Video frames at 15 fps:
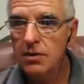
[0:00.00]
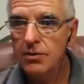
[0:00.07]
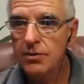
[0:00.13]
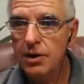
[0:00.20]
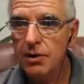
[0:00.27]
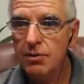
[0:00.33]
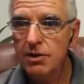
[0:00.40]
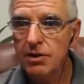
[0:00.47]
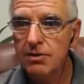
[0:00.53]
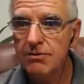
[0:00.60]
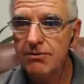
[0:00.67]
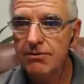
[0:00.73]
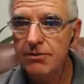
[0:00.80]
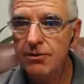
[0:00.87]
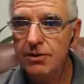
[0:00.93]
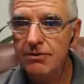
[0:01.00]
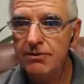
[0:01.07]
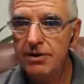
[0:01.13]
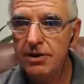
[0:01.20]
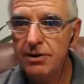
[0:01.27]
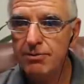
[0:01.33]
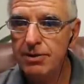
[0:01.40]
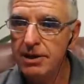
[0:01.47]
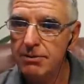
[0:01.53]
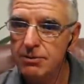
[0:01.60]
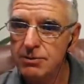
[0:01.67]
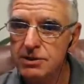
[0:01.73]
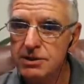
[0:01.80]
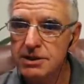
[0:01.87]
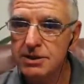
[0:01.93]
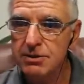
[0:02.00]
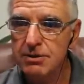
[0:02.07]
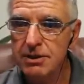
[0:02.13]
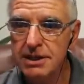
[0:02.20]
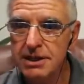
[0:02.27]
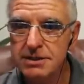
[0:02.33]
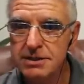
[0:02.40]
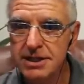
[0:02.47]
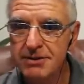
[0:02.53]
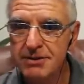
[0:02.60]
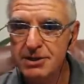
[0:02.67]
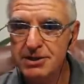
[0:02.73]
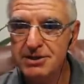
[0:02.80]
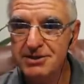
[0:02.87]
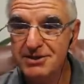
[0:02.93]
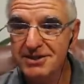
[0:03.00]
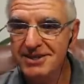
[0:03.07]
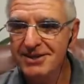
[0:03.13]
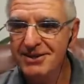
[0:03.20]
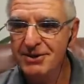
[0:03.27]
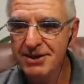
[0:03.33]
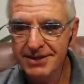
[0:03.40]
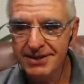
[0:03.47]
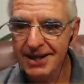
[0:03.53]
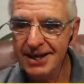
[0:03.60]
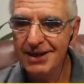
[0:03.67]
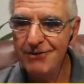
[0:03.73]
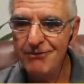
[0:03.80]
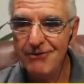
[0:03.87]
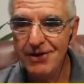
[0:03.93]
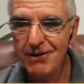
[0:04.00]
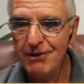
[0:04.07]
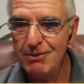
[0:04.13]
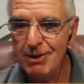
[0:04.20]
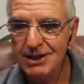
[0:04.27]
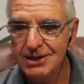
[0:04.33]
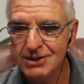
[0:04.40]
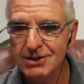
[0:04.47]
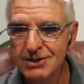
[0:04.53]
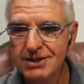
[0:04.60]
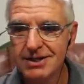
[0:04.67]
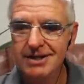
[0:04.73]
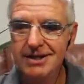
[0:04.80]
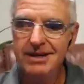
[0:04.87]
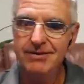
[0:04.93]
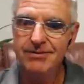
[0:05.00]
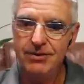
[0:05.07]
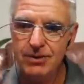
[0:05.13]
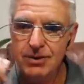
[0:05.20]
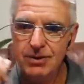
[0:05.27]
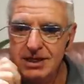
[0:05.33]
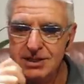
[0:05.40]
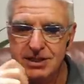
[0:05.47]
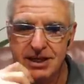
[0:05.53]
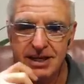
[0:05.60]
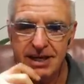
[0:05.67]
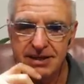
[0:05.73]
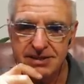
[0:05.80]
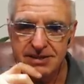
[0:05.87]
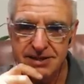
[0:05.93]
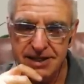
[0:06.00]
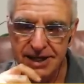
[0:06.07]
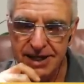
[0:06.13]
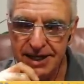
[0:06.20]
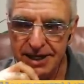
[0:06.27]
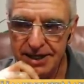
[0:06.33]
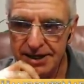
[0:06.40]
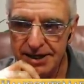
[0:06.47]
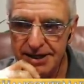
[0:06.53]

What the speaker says: although we got 45 people still listening, which is good. Thank you very much for listening in today.